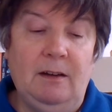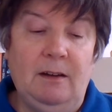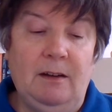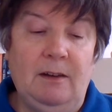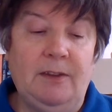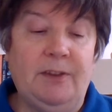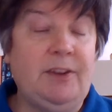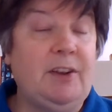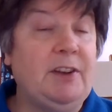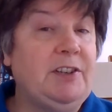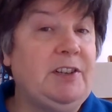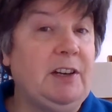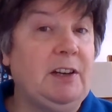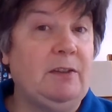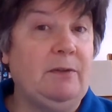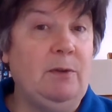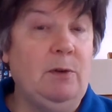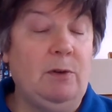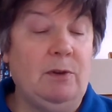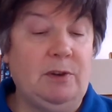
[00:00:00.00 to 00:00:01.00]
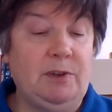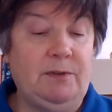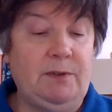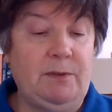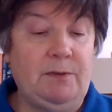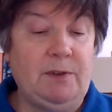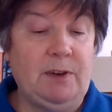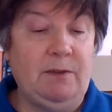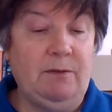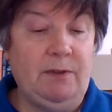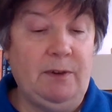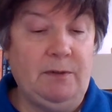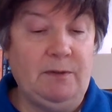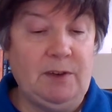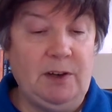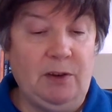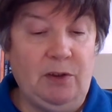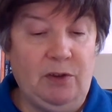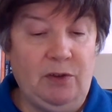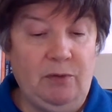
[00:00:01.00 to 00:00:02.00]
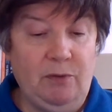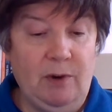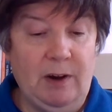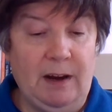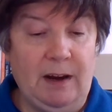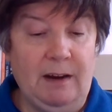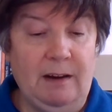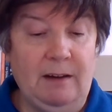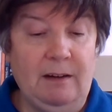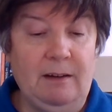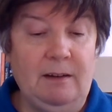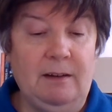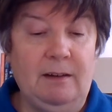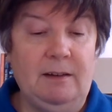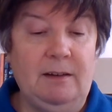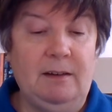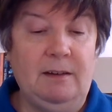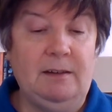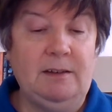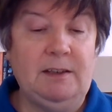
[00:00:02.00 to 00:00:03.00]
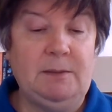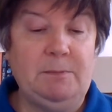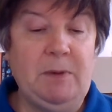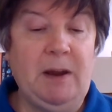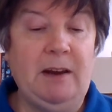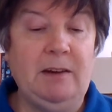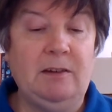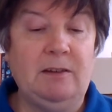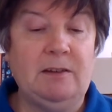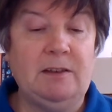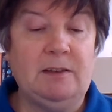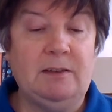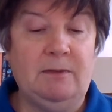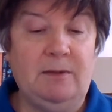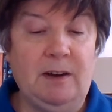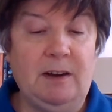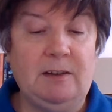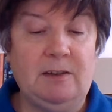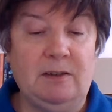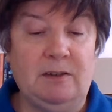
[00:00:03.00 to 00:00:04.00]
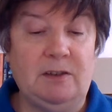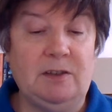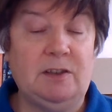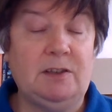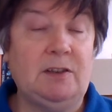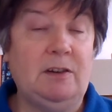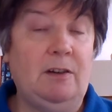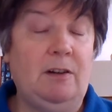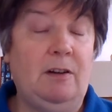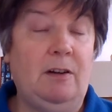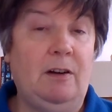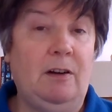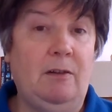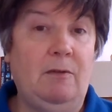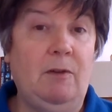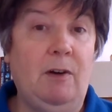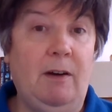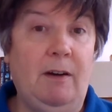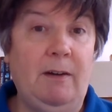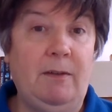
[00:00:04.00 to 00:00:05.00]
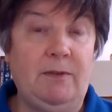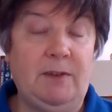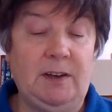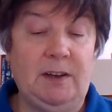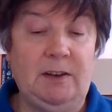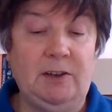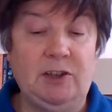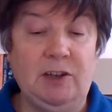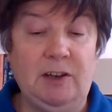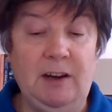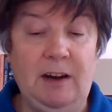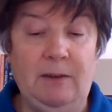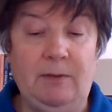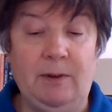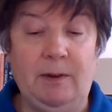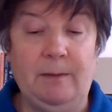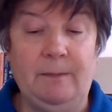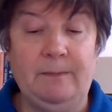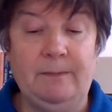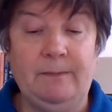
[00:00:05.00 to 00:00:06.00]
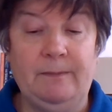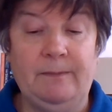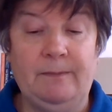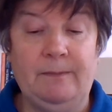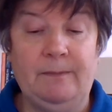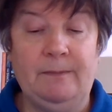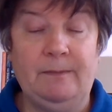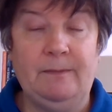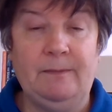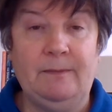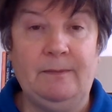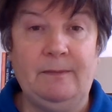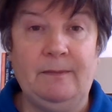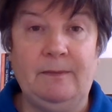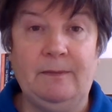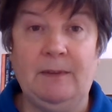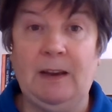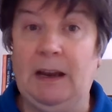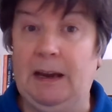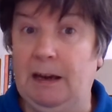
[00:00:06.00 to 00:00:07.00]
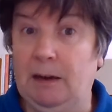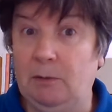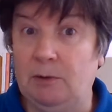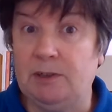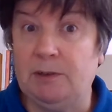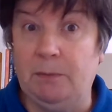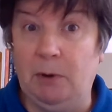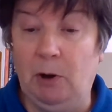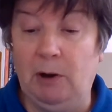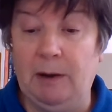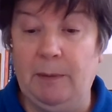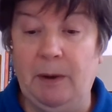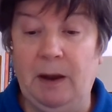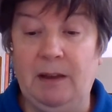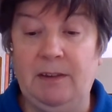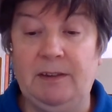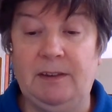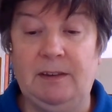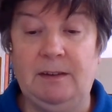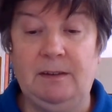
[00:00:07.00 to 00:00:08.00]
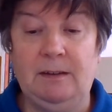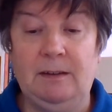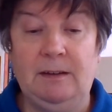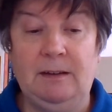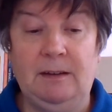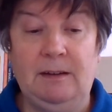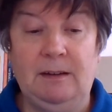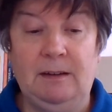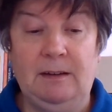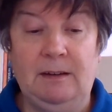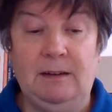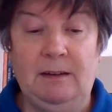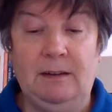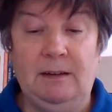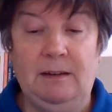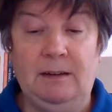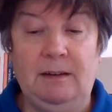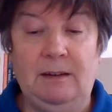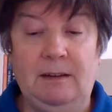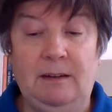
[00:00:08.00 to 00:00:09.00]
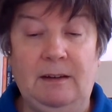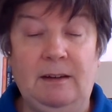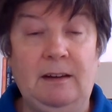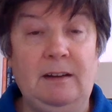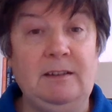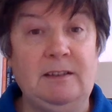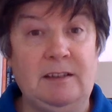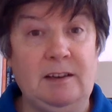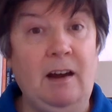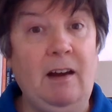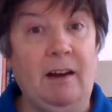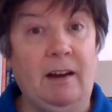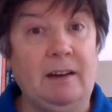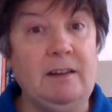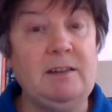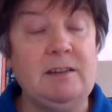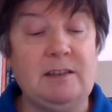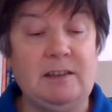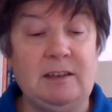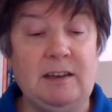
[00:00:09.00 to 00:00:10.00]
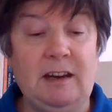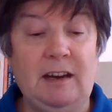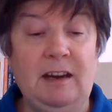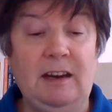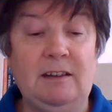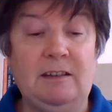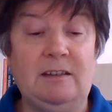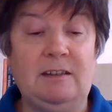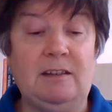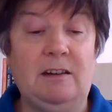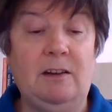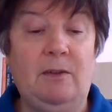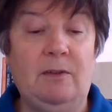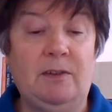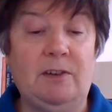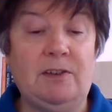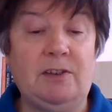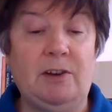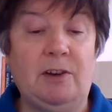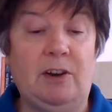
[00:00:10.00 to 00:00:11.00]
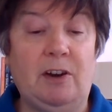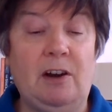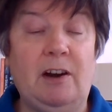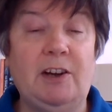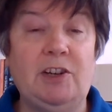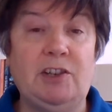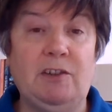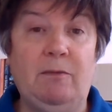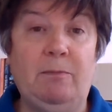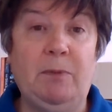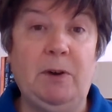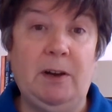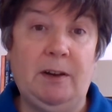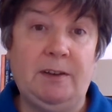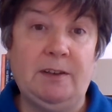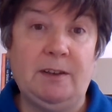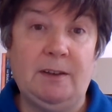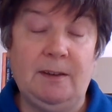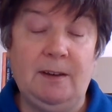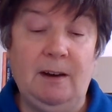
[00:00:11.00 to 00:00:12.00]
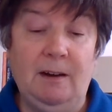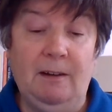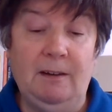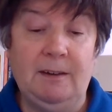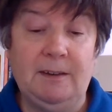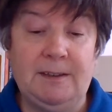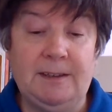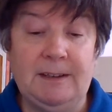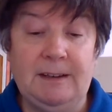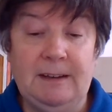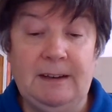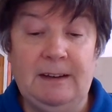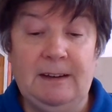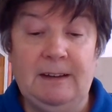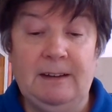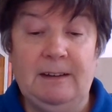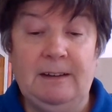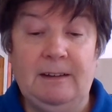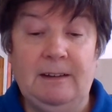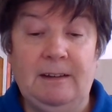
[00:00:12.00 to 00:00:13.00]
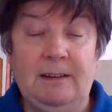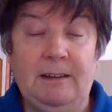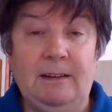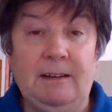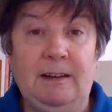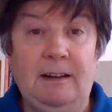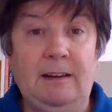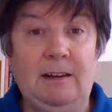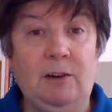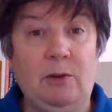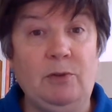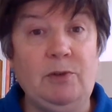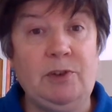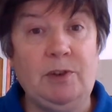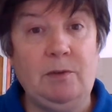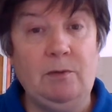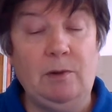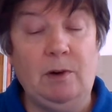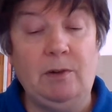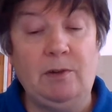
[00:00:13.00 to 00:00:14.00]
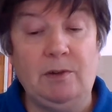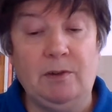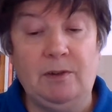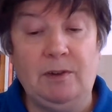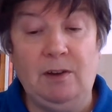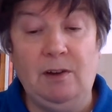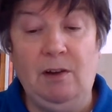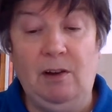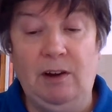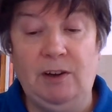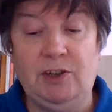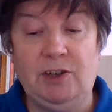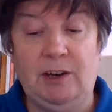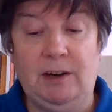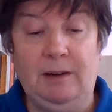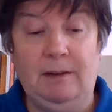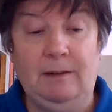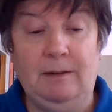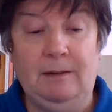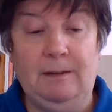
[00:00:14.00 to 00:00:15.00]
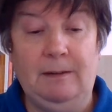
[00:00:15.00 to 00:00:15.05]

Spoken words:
On the 13th of August 1553, a Spaniard, Servetus, arrived in Geneva. He was a polymath. In science, he discovered the circulation of blood to the lungs, and he also wrote on theology.